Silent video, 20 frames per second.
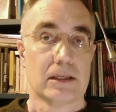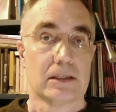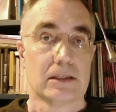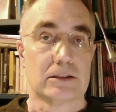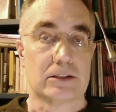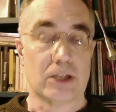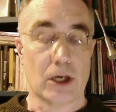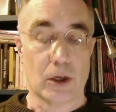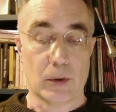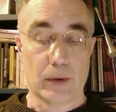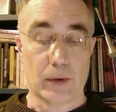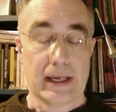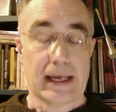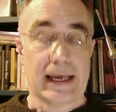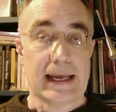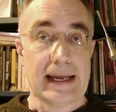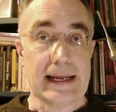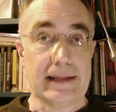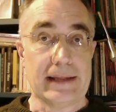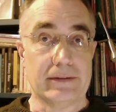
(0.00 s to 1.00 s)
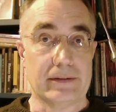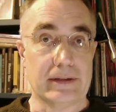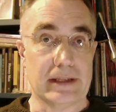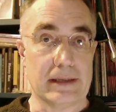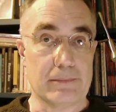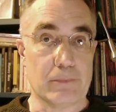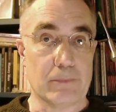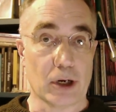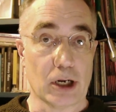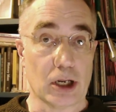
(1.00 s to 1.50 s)
So in the
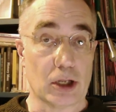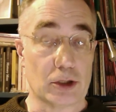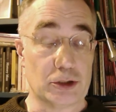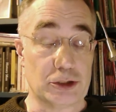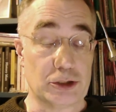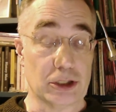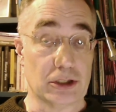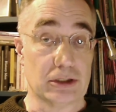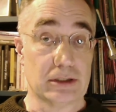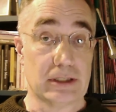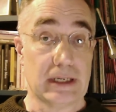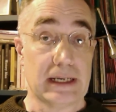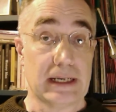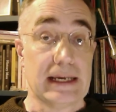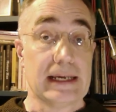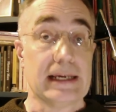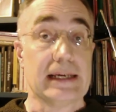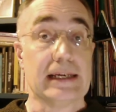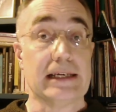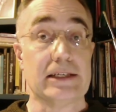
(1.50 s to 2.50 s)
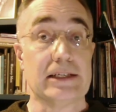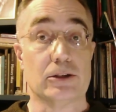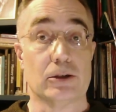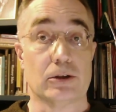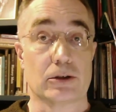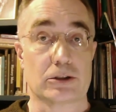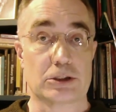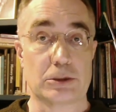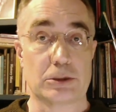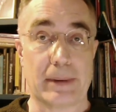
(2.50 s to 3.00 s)
Monologion, he
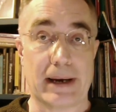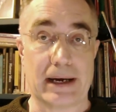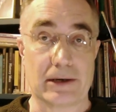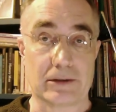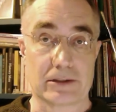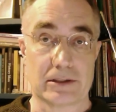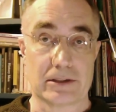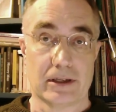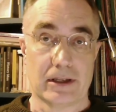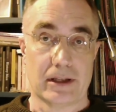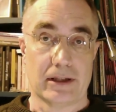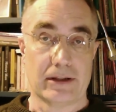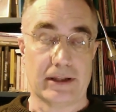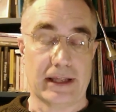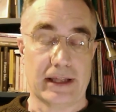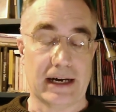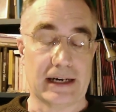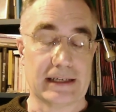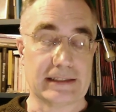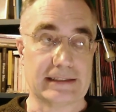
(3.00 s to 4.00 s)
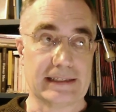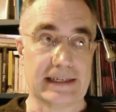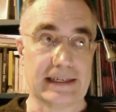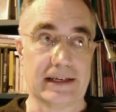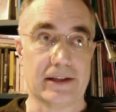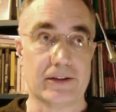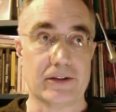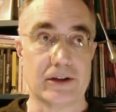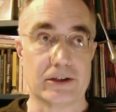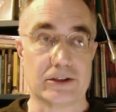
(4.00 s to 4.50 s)
talks about the idea
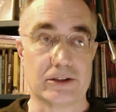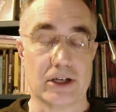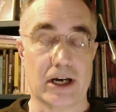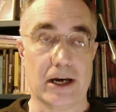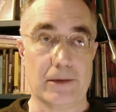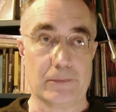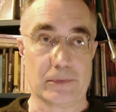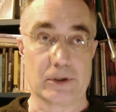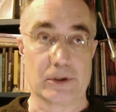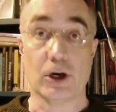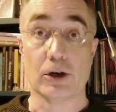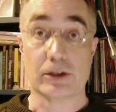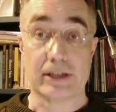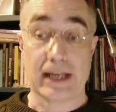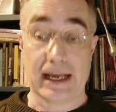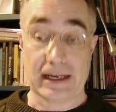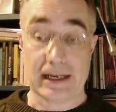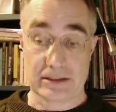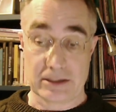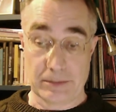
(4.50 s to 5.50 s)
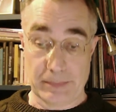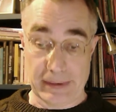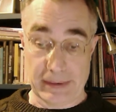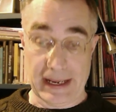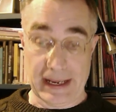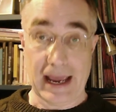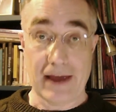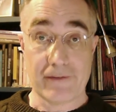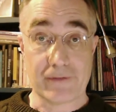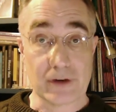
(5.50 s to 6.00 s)
that um, God has to be
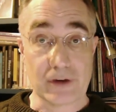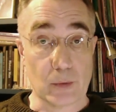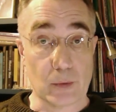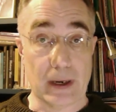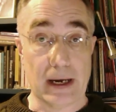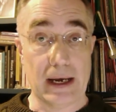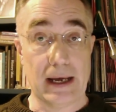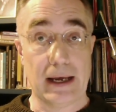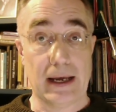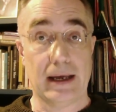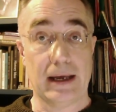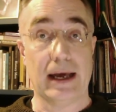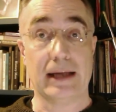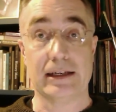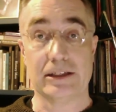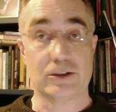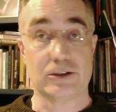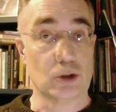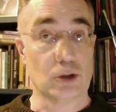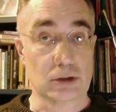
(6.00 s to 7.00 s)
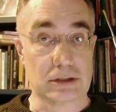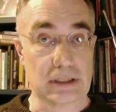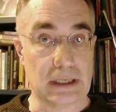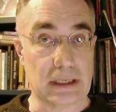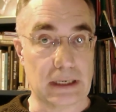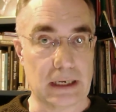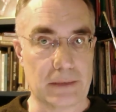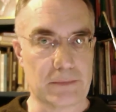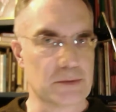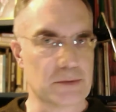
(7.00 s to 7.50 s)
everywhere and at all
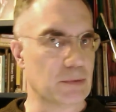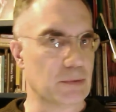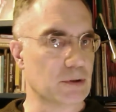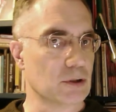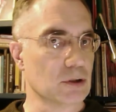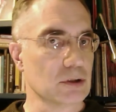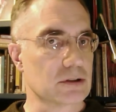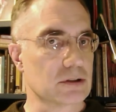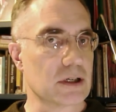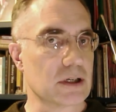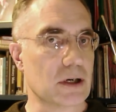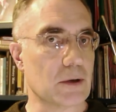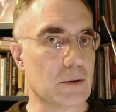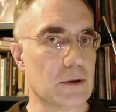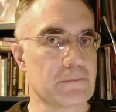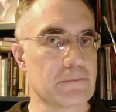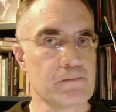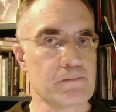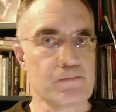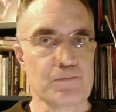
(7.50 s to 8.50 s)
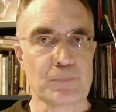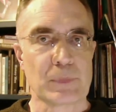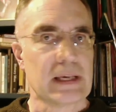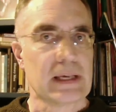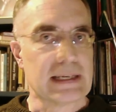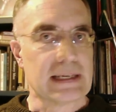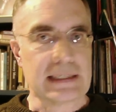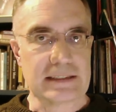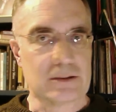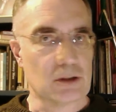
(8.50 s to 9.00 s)
times, but also
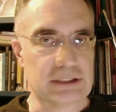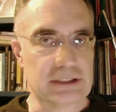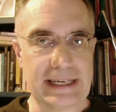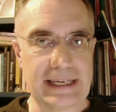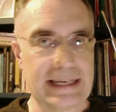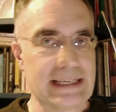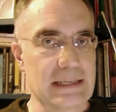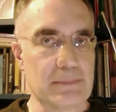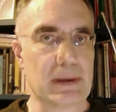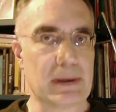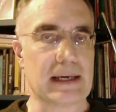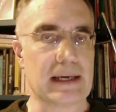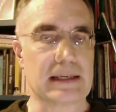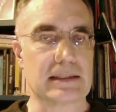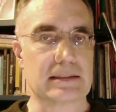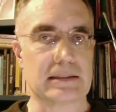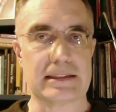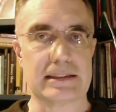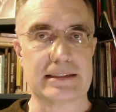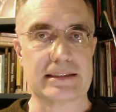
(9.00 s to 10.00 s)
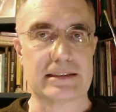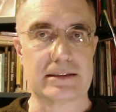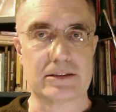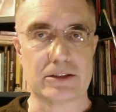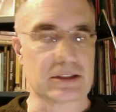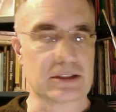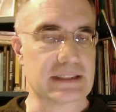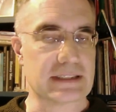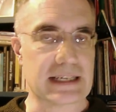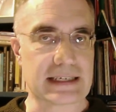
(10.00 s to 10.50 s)
is not in any place and is,
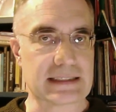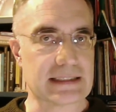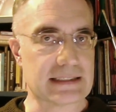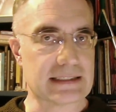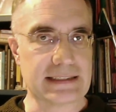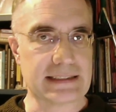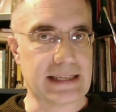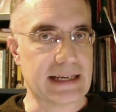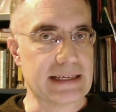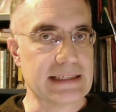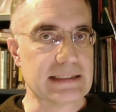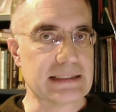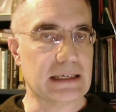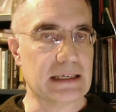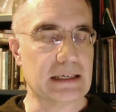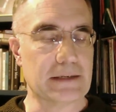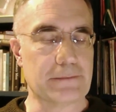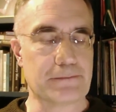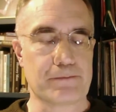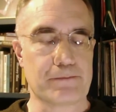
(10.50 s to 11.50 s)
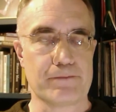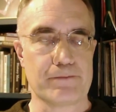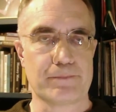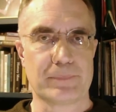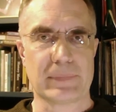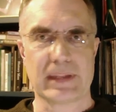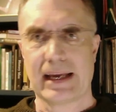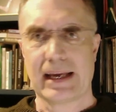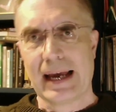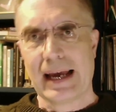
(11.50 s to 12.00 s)
doesn't exist at any time.
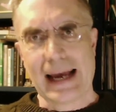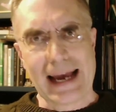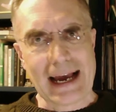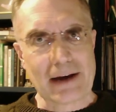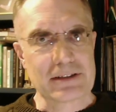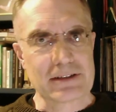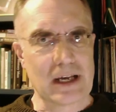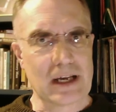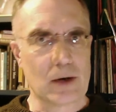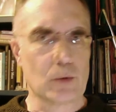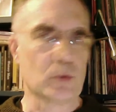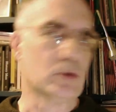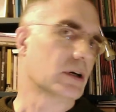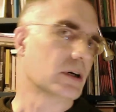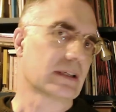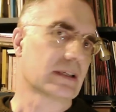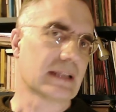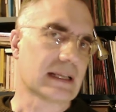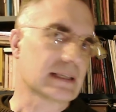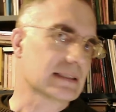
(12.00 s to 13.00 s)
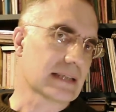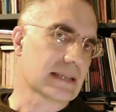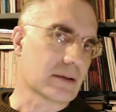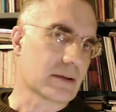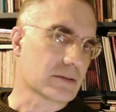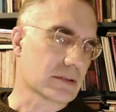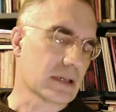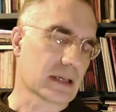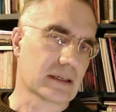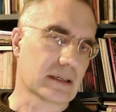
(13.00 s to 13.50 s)
How does that work? That
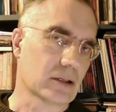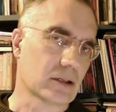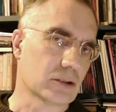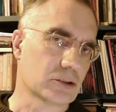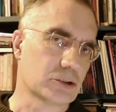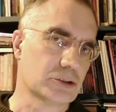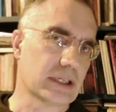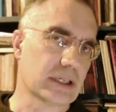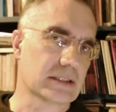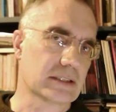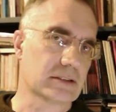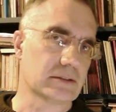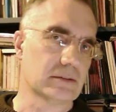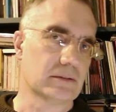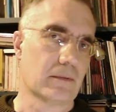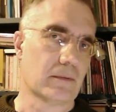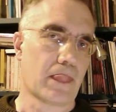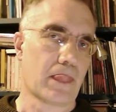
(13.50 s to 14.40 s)
sounds like a contradiction.